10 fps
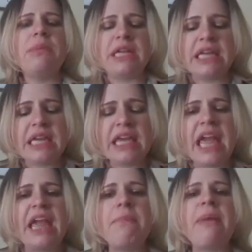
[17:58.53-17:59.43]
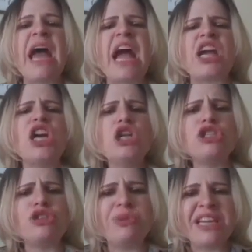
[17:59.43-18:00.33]
but he came back
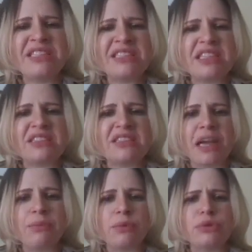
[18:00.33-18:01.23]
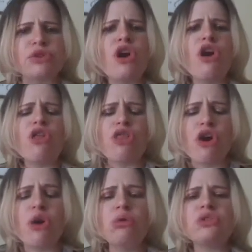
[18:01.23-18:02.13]
to his disciples,
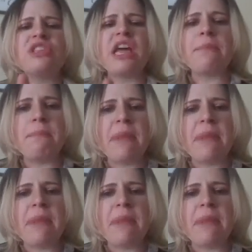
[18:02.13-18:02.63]
those that